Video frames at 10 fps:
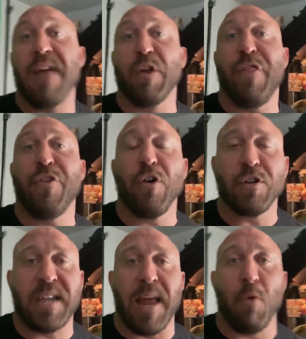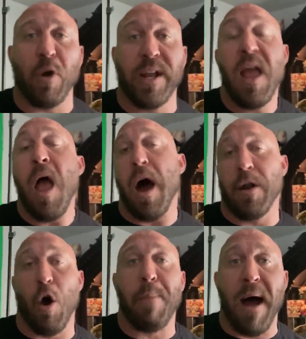every Thursday morning
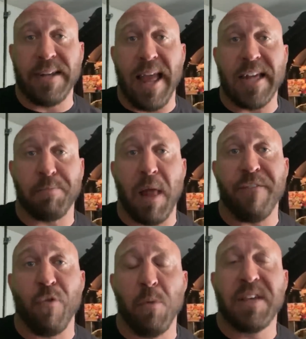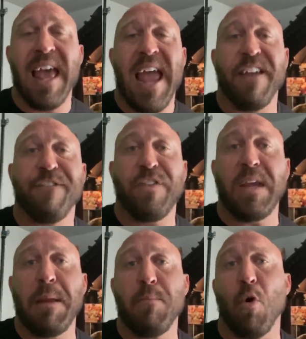on all podcast platforms, and
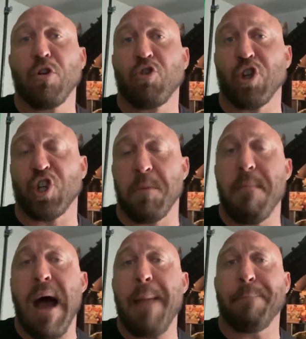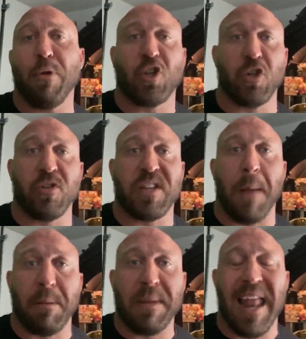Feed Me More Nutrition, my personal
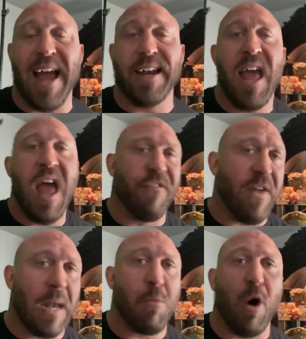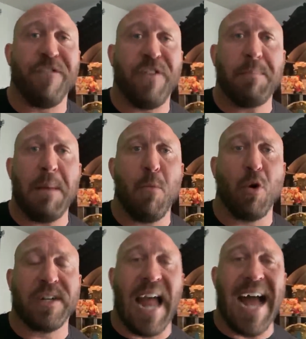supplement line, available on
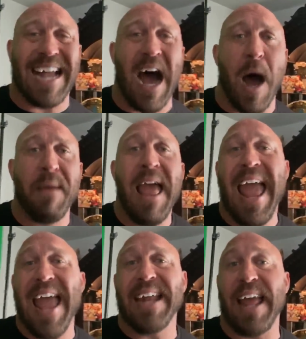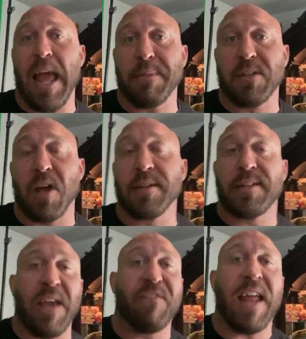feedmemore.com and Amazon.
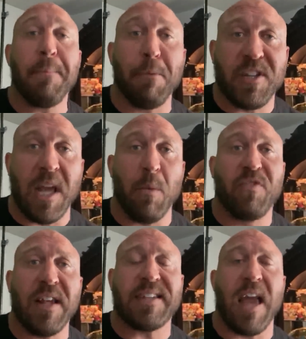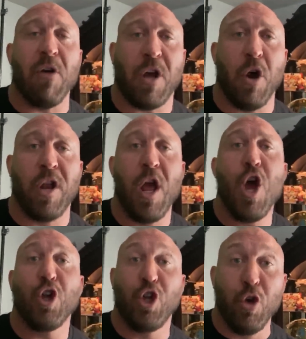Save 10% with discount code
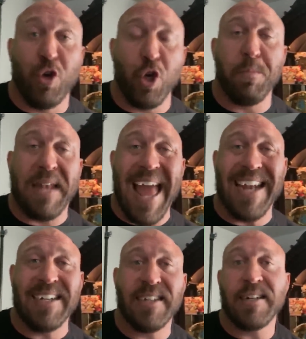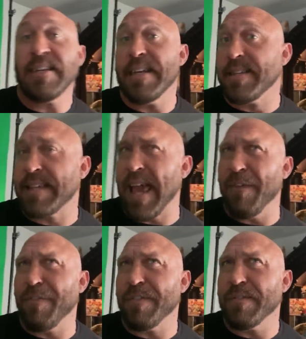YouTube10 and
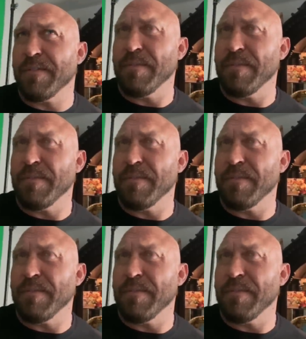save.